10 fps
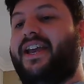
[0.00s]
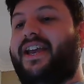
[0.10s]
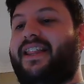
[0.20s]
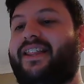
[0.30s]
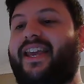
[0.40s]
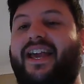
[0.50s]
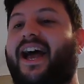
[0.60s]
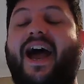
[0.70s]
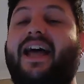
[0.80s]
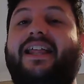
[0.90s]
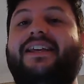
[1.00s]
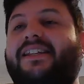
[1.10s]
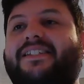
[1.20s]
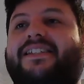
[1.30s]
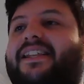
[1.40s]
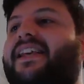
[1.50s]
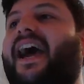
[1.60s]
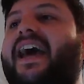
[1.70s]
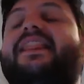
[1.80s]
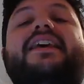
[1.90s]
the, listen, the
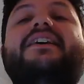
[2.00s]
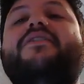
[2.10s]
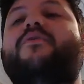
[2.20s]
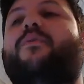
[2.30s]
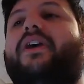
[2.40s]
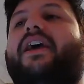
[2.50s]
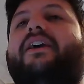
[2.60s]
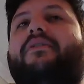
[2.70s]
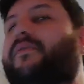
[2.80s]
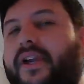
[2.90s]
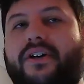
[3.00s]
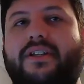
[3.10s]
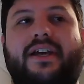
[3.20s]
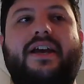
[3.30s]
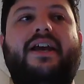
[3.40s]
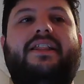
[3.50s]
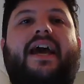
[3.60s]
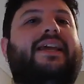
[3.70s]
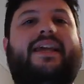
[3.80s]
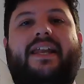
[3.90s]
ending where they revealed
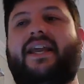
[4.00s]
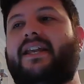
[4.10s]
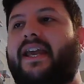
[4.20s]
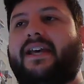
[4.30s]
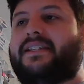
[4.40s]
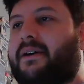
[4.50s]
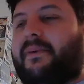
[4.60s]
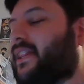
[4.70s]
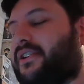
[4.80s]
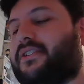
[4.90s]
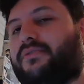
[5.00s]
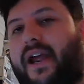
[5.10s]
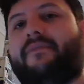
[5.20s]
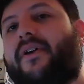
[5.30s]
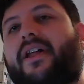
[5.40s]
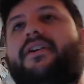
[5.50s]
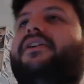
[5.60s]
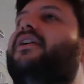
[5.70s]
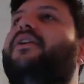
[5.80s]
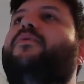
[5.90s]
that Gideon is Amethyst's
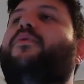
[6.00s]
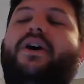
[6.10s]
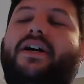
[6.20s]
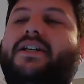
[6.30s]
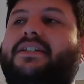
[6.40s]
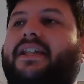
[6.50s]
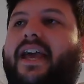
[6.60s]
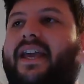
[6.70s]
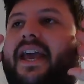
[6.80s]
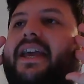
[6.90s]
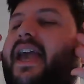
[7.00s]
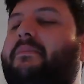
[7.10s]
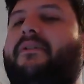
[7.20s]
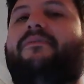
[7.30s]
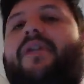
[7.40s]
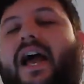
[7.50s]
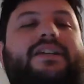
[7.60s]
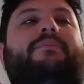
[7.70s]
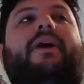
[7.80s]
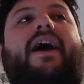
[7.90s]
grandfather was like, it gave me
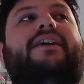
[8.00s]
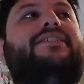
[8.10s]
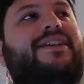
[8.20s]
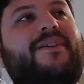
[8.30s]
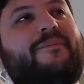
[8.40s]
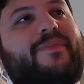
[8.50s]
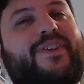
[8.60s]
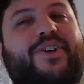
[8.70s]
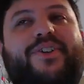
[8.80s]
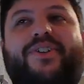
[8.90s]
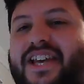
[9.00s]
flashbacks to